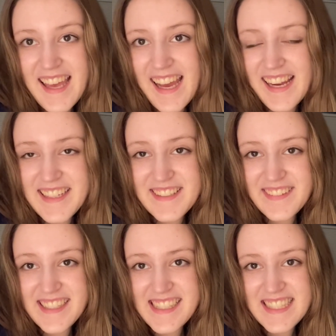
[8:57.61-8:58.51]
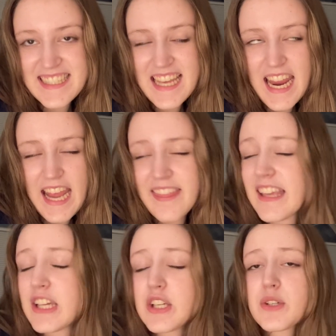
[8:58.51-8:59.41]
I just wanted to say
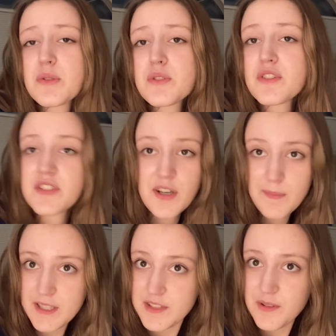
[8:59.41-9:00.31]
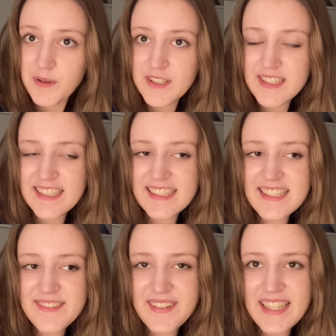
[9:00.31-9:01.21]
thank you so much for watching
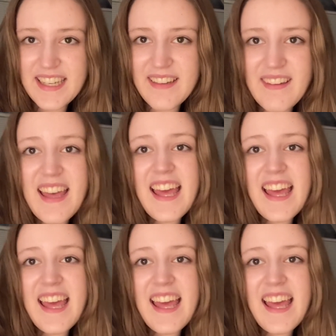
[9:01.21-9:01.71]
this video